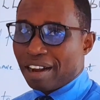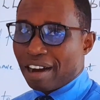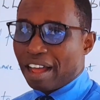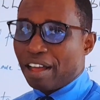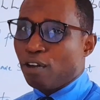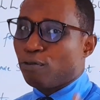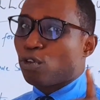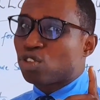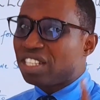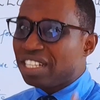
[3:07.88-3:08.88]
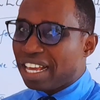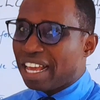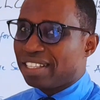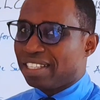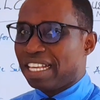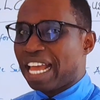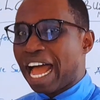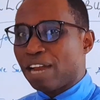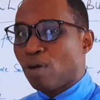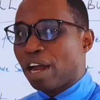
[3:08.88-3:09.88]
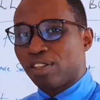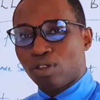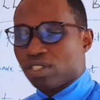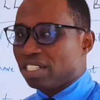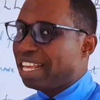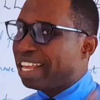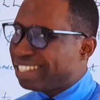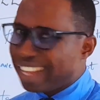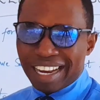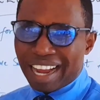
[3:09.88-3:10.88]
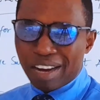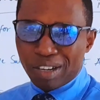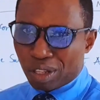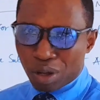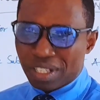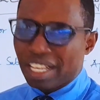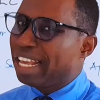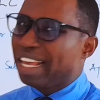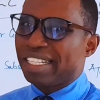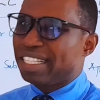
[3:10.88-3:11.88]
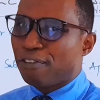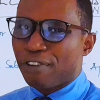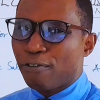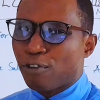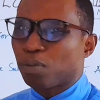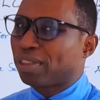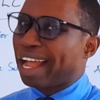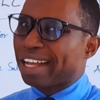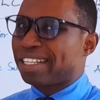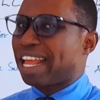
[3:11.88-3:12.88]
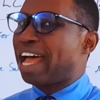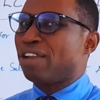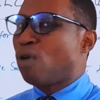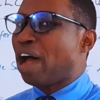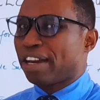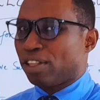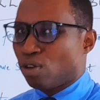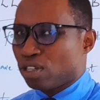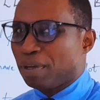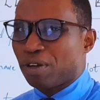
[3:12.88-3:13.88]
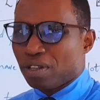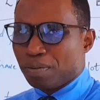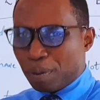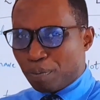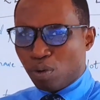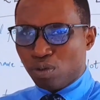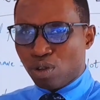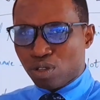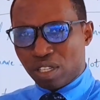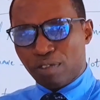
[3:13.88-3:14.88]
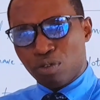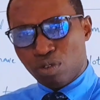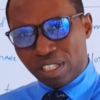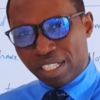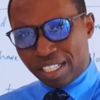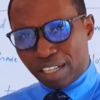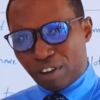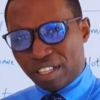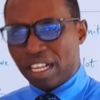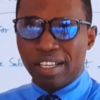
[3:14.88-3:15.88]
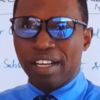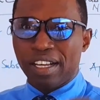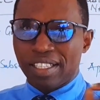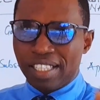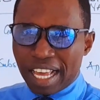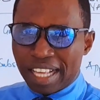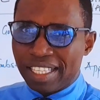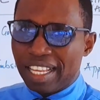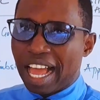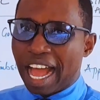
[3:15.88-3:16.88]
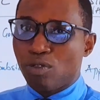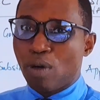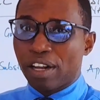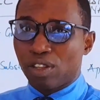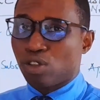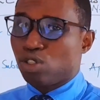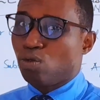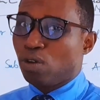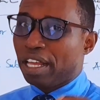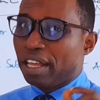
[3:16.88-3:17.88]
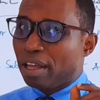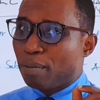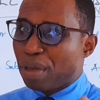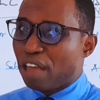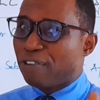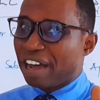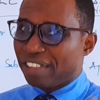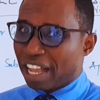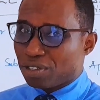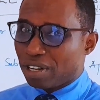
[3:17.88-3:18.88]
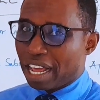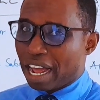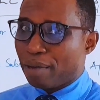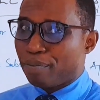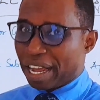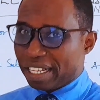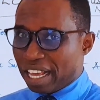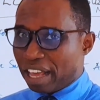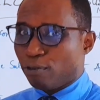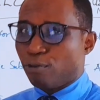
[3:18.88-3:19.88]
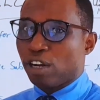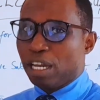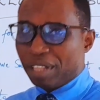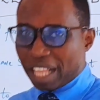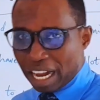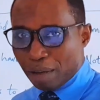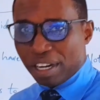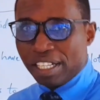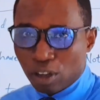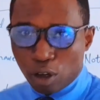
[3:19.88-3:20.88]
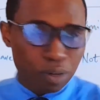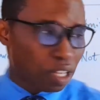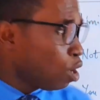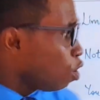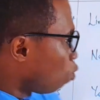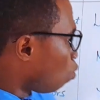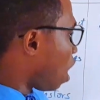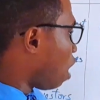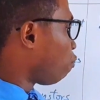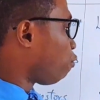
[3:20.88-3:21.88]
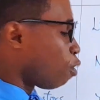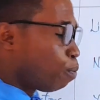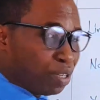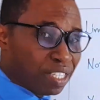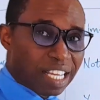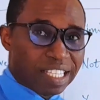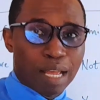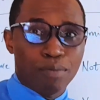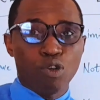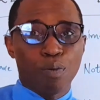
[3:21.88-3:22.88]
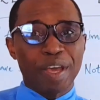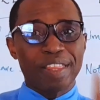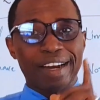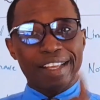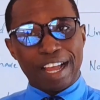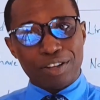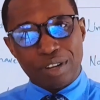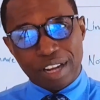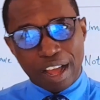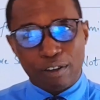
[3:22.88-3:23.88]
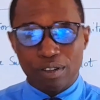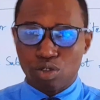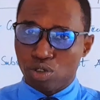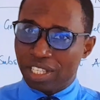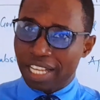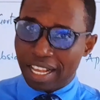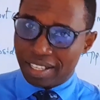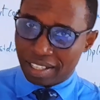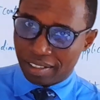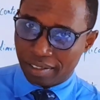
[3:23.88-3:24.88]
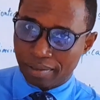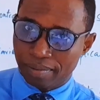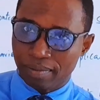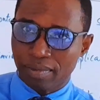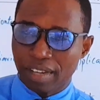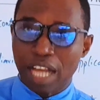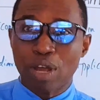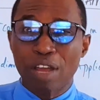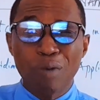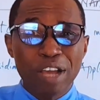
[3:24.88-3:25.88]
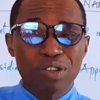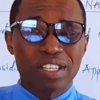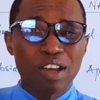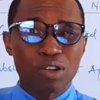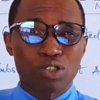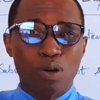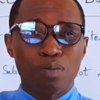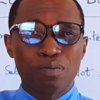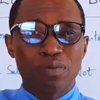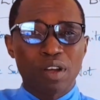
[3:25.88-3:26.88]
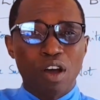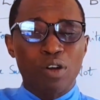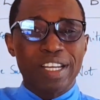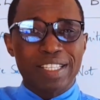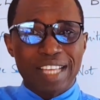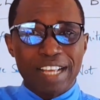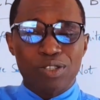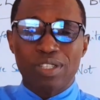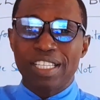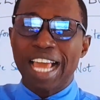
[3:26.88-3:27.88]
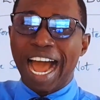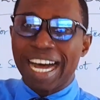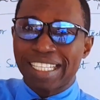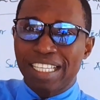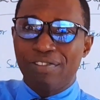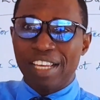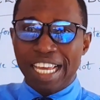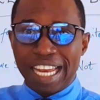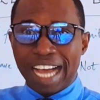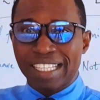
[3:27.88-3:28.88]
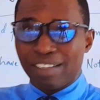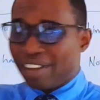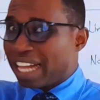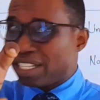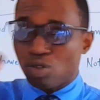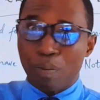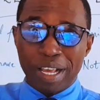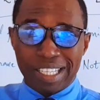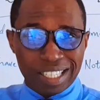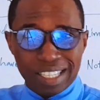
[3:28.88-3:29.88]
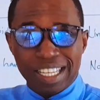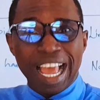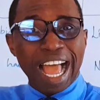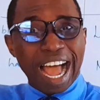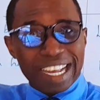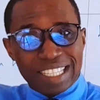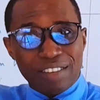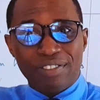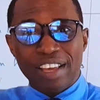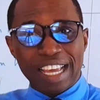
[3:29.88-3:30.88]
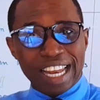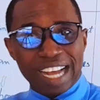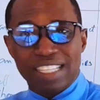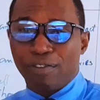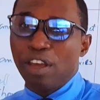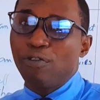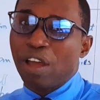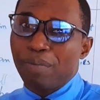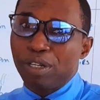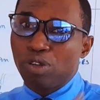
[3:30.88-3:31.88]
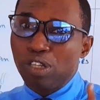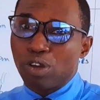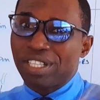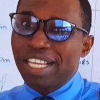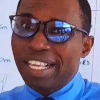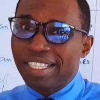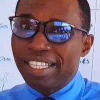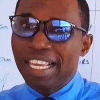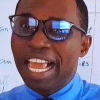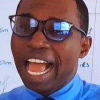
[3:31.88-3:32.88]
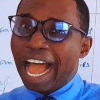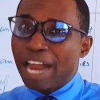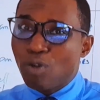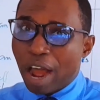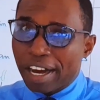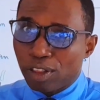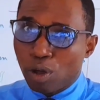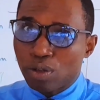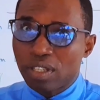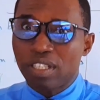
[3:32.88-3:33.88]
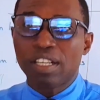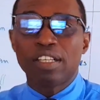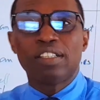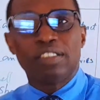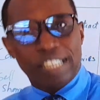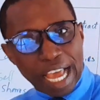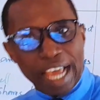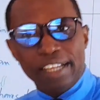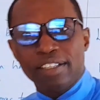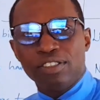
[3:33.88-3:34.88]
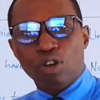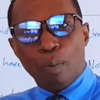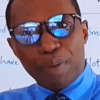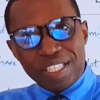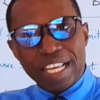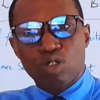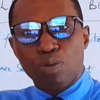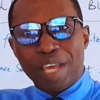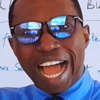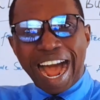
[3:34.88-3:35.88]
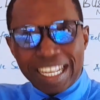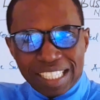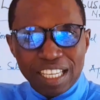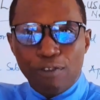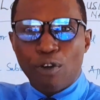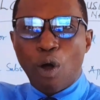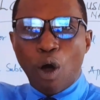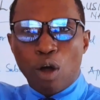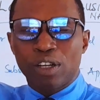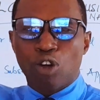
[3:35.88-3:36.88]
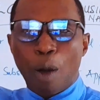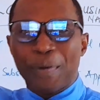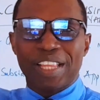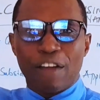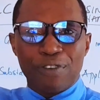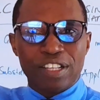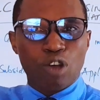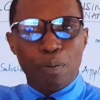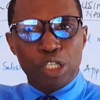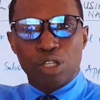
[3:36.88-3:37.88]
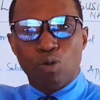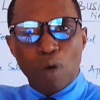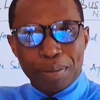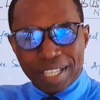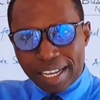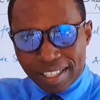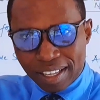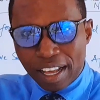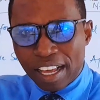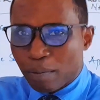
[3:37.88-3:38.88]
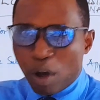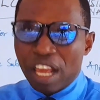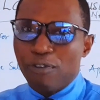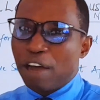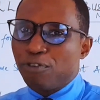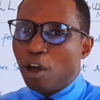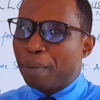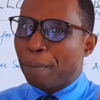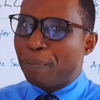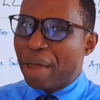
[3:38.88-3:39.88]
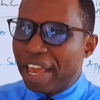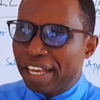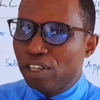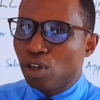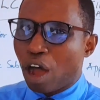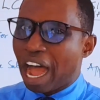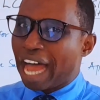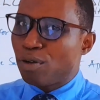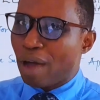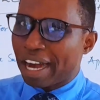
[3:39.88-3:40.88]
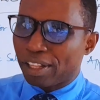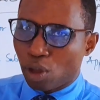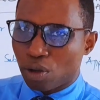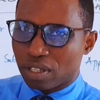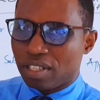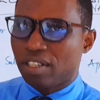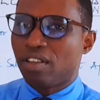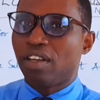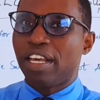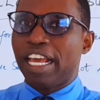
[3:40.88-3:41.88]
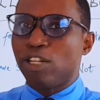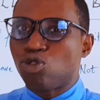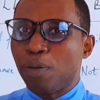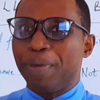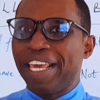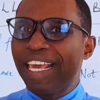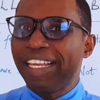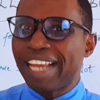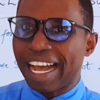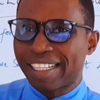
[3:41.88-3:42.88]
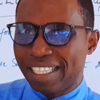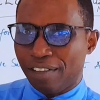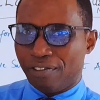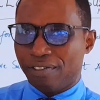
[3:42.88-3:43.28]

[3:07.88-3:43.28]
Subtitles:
naira for CAC annual returns. CAC annual returns is different from tax annual returns because people don't even know this difference. CAC annual returns, you will pay 5,000 naira per year for limited liability company, while for business name you will pay 3,000 naira to CAC. That's why when you see on the site you see active, inactive. That is what makes it active, inactive. If you have been doing your CAC annual returns, then your business will be active on Corporate Affairs Commission websites. But if you have not been paying your annual returns, it will be inactive.